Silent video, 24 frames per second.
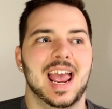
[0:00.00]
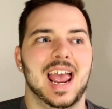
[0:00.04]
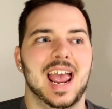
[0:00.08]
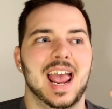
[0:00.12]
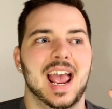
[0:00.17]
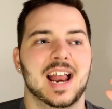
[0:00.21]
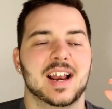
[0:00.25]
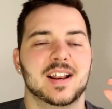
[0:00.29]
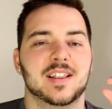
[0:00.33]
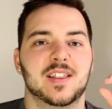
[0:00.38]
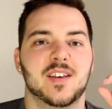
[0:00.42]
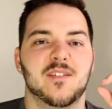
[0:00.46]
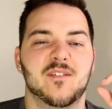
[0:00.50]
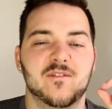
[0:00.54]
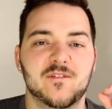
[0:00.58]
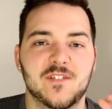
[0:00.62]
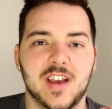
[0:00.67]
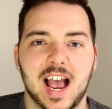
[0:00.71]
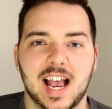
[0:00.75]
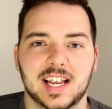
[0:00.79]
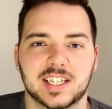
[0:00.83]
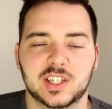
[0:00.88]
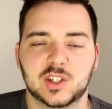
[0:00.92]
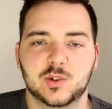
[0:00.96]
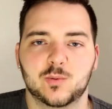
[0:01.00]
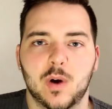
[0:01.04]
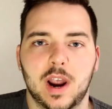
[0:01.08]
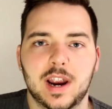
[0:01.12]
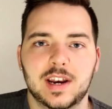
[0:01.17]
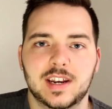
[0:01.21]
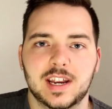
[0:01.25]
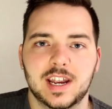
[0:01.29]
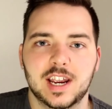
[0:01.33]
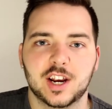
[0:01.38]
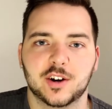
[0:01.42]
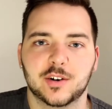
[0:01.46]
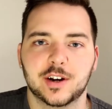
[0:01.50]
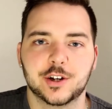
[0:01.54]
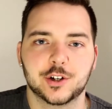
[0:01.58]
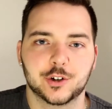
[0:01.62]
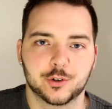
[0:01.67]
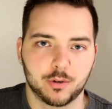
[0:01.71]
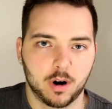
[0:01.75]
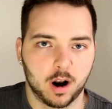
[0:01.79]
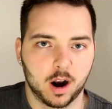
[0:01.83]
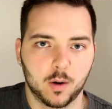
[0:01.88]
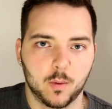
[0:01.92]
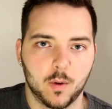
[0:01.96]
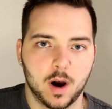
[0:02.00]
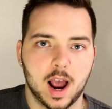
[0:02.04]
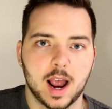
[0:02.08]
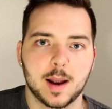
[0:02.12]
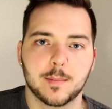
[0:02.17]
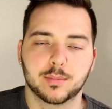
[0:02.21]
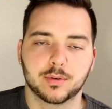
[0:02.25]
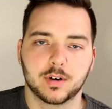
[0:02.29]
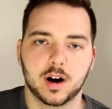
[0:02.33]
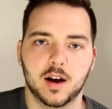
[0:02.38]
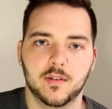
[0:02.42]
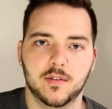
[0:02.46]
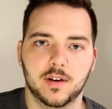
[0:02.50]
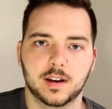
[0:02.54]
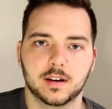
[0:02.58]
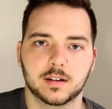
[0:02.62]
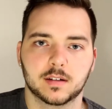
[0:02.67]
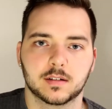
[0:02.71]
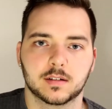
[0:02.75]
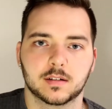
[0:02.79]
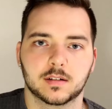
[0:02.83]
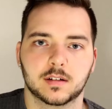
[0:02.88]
and the fastest way to increase your R O I and profit?